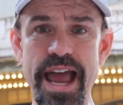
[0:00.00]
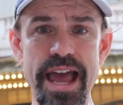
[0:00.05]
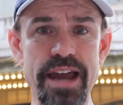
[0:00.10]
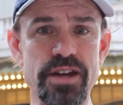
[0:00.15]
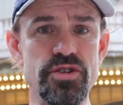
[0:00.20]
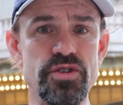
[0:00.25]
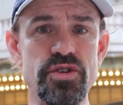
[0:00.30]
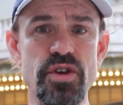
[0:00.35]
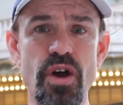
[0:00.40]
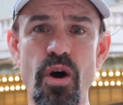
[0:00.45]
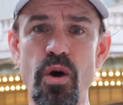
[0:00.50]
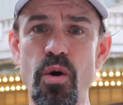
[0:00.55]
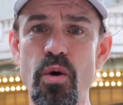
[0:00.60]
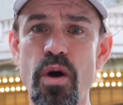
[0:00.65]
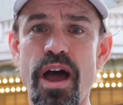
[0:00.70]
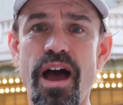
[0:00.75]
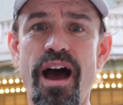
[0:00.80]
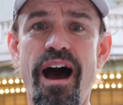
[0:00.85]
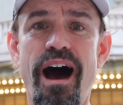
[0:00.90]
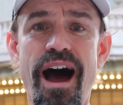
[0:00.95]
And so
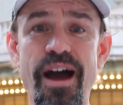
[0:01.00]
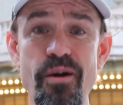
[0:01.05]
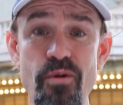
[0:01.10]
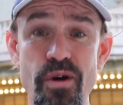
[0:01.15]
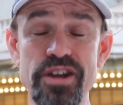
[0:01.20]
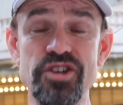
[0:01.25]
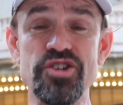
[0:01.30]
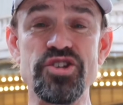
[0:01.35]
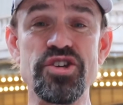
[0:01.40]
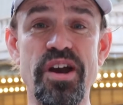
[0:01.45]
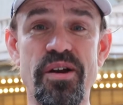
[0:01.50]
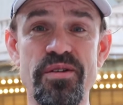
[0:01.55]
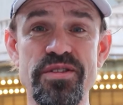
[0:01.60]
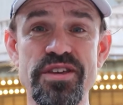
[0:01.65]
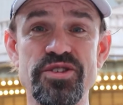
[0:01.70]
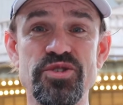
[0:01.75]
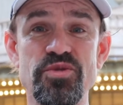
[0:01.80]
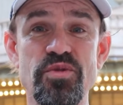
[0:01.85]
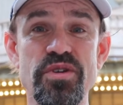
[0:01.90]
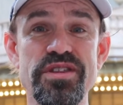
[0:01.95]
I want to share
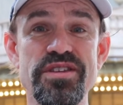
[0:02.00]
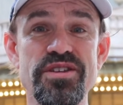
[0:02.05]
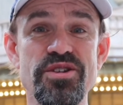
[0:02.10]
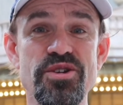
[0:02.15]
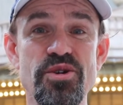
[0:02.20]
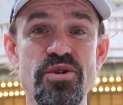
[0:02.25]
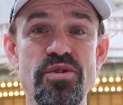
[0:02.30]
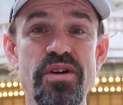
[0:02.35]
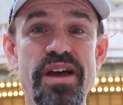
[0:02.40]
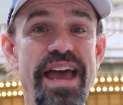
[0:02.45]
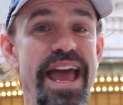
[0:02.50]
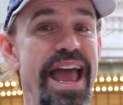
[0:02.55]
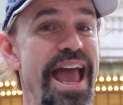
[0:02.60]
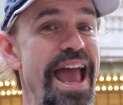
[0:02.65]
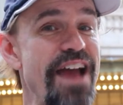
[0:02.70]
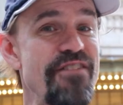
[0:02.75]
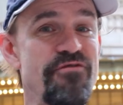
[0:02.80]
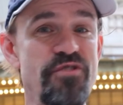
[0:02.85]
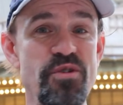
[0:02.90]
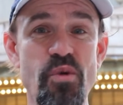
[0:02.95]
this with you,
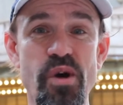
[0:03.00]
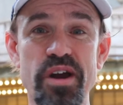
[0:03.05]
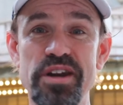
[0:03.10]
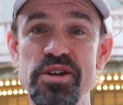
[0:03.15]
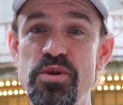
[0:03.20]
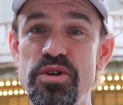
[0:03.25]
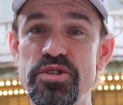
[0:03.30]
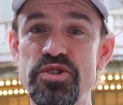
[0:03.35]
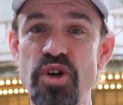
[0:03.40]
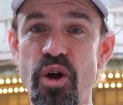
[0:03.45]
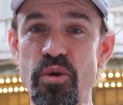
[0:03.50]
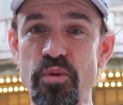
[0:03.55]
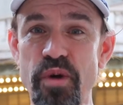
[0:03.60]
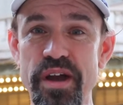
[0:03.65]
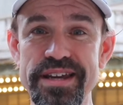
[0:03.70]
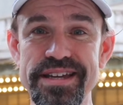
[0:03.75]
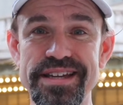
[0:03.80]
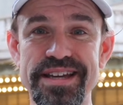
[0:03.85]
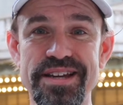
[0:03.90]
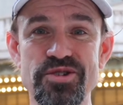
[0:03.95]
everyone who has
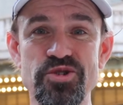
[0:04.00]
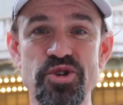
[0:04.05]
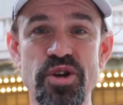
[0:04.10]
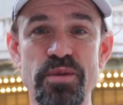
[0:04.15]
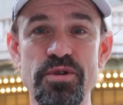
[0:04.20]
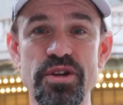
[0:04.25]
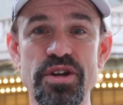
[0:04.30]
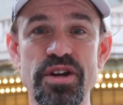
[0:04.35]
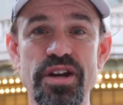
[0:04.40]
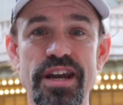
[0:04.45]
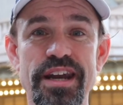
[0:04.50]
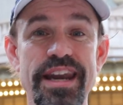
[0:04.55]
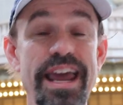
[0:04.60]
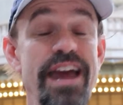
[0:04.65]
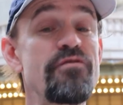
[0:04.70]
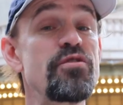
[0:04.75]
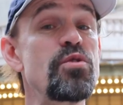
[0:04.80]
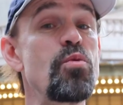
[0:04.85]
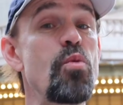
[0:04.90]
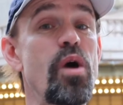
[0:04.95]
already contributed and
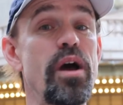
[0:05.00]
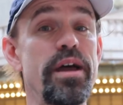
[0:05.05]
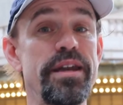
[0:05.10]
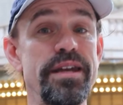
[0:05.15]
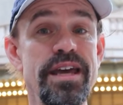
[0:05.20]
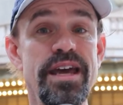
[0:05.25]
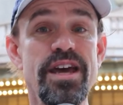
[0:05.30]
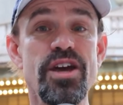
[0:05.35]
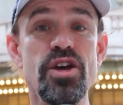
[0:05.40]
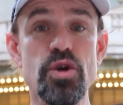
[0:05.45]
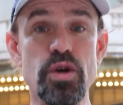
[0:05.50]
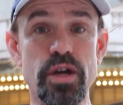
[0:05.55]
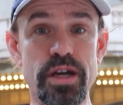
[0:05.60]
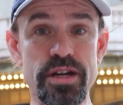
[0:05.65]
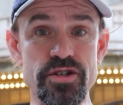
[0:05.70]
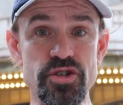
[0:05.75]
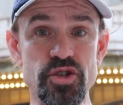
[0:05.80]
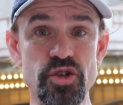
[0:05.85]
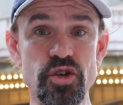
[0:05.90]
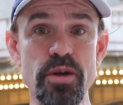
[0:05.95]
everyone who
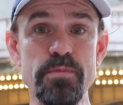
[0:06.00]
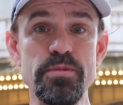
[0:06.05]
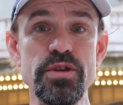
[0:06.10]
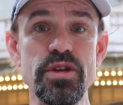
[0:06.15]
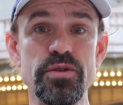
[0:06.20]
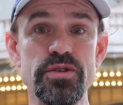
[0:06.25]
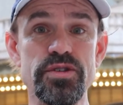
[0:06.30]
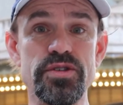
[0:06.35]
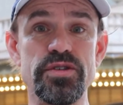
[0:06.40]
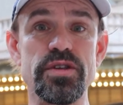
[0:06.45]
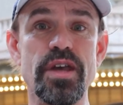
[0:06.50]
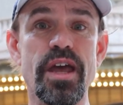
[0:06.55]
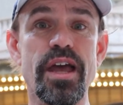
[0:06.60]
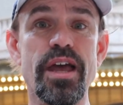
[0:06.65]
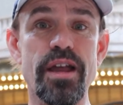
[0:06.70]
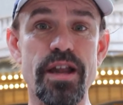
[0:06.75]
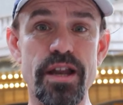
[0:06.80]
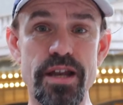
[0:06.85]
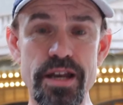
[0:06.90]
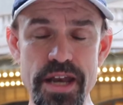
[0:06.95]
contributes
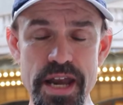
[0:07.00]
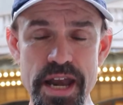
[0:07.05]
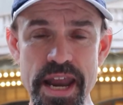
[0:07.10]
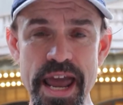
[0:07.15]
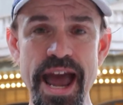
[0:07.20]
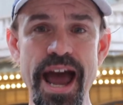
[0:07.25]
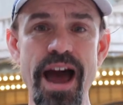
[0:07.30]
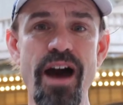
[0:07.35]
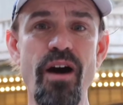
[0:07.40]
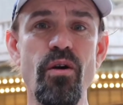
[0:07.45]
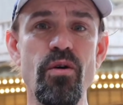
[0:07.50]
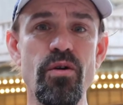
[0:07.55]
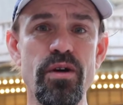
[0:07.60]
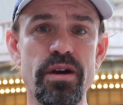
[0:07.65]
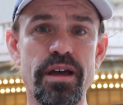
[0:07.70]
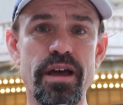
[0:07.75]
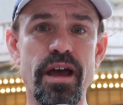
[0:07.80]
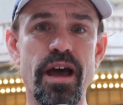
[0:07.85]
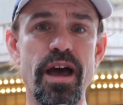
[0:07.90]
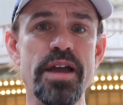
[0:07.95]
now
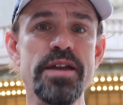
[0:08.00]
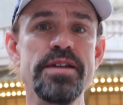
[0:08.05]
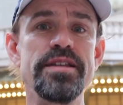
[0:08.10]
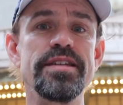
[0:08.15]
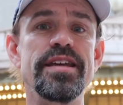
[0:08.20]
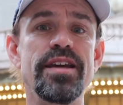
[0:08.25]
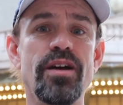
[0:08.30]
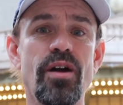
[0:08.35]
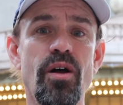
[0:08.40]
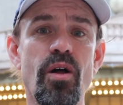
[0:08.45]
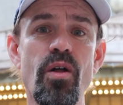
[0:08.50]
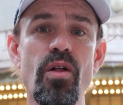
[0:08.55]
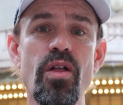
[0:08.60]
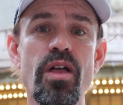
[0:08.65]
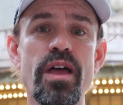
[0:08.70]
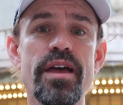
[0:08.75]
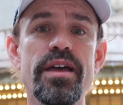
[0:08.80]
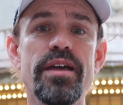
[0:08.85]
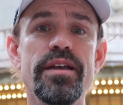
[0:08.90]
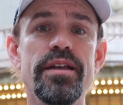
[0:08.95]
until
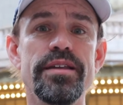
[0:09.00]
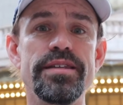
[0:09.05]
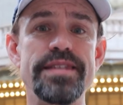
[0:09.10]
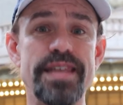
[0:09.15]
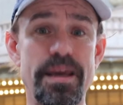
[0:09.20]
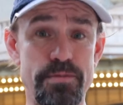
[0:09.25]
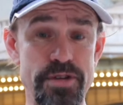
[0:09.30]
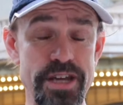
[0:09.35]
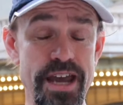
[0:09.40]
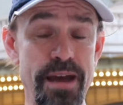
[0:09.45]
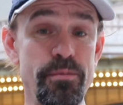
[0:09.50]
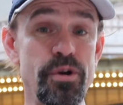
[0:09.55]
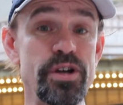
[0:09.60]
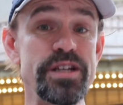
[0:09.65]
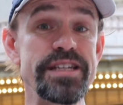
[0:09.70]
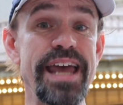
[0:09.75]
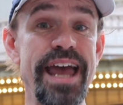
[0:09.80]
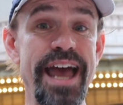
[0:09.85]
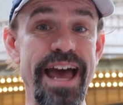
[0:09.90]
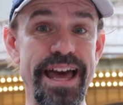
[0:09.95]
September
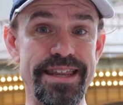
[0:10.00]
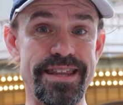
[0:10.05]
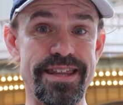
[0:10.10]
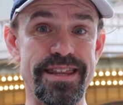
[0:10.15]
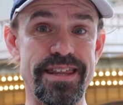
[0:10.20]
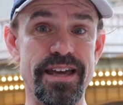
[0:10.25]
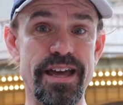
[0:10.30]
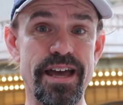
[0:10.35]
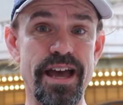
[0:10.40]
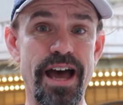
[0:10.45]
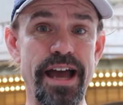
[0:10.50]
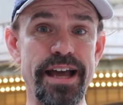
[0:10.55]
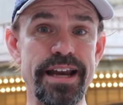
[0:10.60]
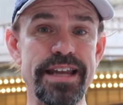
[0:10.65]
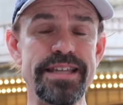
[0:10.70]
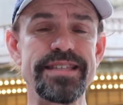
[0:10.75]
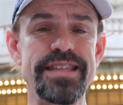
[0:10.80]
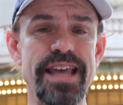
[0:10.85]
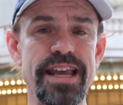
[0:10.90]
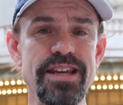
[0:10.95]
10th. I'm going
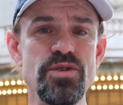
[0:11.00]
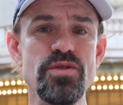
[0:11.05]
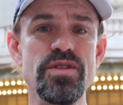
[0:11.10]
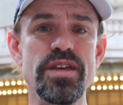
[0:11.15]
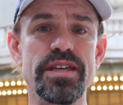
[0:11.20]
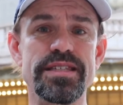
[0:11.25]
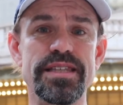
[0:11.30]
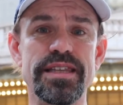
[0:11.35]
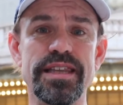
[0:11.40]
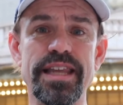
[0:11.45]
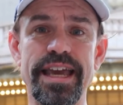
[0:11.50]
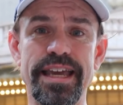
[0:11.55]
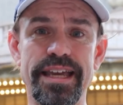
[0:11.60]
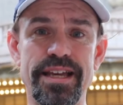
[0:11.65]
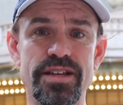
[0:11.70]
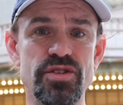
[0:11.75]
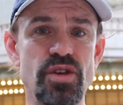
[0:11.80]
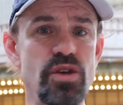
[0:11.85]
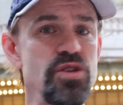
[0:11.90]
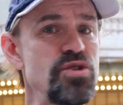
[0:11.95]
to send you this
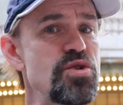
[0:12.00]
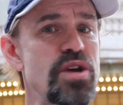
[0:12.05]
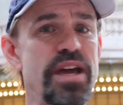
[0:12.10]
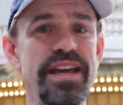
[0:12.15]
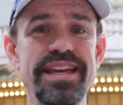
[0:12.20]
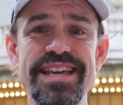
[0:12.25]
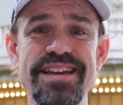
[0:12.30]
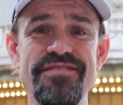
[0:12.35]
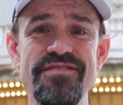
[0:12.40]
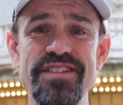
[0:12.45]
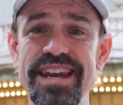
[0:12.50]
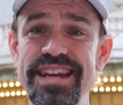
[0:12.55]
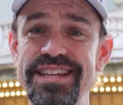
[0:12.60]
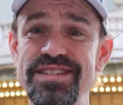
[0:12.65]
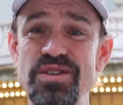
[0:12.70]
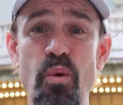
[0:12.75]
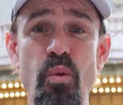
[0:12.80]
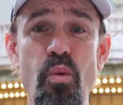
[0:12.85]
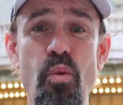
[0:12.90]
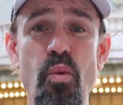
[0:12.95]
link so you can give it
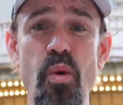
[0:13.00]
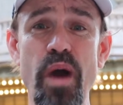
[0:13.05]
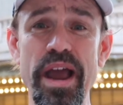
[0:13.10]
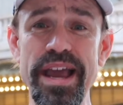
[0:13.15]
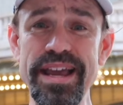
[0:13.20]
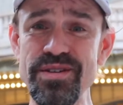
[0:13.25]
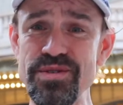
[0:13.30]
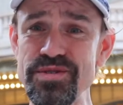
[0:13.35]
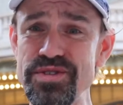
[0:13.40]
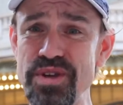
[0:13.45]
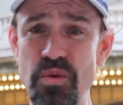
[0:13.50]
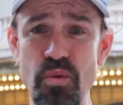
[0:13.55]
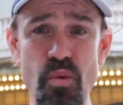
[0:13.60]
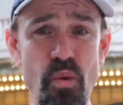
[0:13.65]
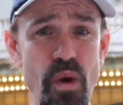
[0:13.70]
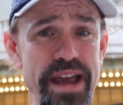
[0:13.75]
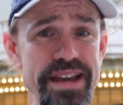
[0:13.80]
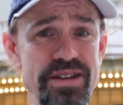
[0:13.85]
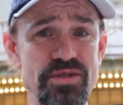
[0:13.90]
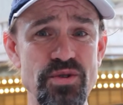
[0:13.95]
to waiters
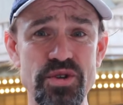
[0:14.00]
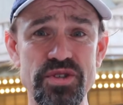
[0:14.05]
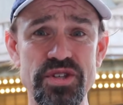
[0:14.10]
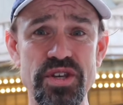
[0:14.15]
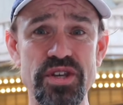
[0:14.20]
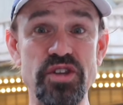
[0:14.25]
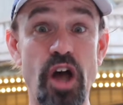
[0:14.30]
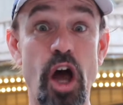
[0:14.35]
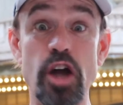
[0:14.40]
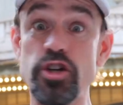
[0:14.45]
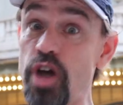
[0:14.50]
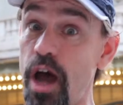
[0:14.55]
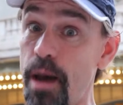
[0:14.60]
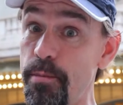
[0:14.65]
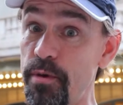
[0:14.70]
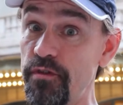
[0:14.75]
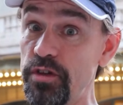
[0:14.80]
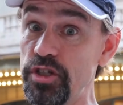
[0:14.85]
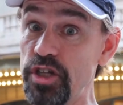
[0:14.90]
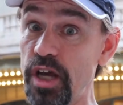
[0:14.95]
and waitresses on
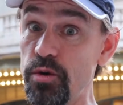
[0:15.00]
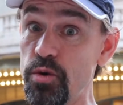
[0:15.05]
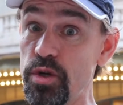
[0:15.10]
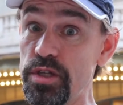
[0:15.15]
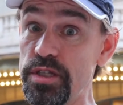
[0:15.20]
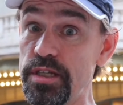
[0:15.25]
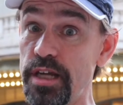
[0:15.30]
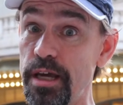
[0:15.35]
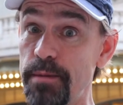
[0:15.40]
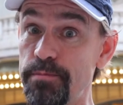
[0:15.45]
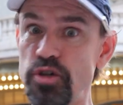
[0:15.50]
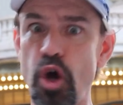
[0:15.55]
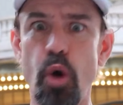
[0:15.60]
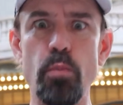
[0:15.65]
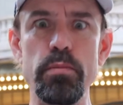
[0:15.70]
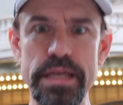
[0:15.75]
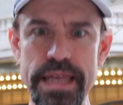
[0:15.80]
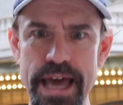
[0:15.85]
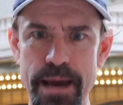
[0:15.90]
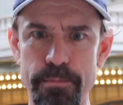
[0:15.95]
top of a generous tip.
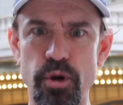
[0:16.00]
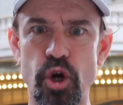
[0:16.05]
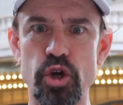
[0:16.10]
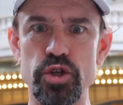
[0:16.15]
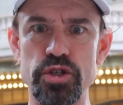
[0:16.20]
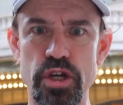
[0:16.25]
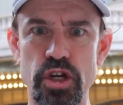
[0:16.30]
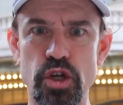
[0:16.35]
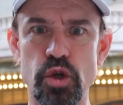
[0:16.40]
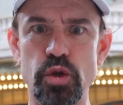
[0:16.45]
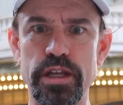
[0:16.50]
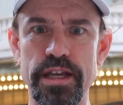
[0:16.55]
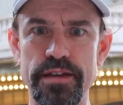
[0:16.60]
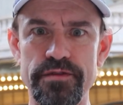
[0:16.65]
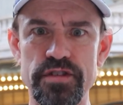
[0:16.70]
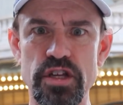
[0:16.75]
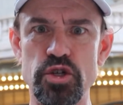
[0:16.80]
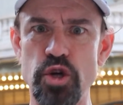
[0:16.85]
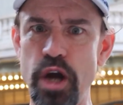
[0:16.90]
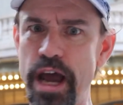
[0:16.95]
Don't be that person who
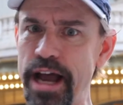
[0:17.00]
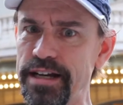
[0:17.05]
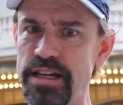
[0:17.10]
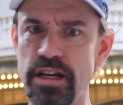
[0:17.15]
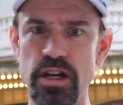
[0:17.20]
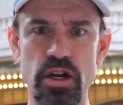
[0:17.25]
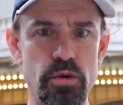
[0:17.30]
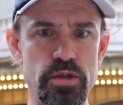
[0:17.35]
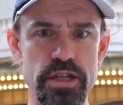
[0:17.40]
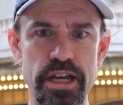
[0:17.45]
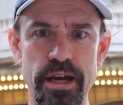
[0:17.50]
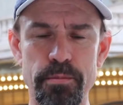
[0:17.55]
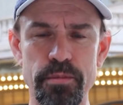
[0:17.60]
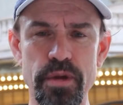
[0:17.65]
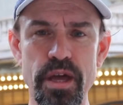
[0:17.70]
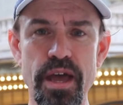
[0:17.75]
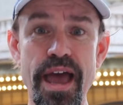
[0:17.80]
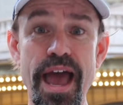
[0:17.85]
leaves a tract and no tip.